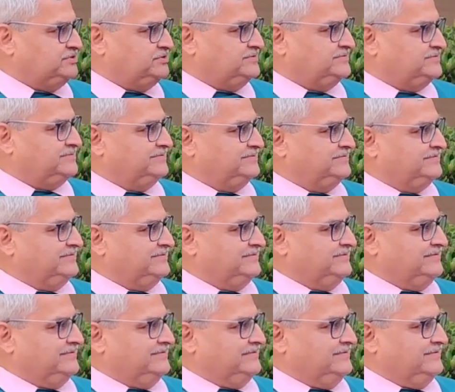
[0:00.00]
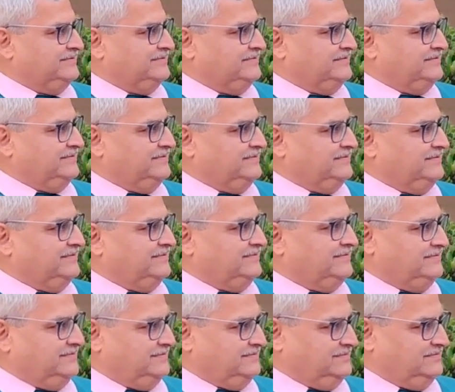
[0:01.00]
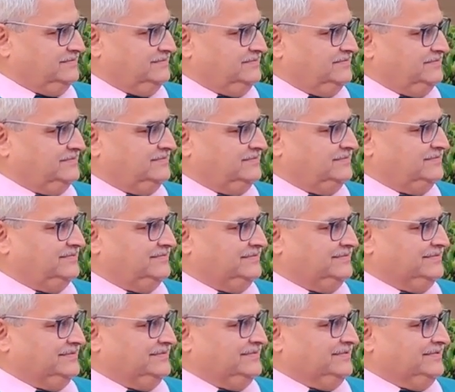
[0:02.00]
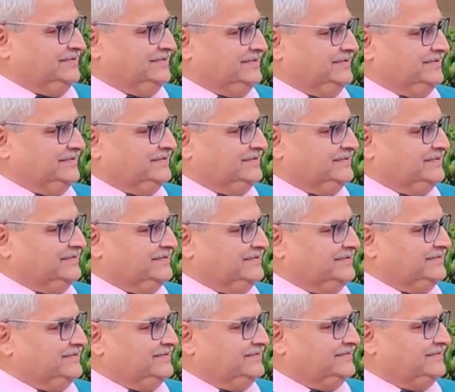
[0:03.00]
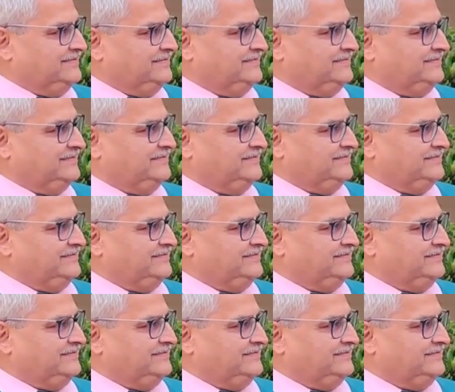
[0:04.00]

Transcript: (not speaking)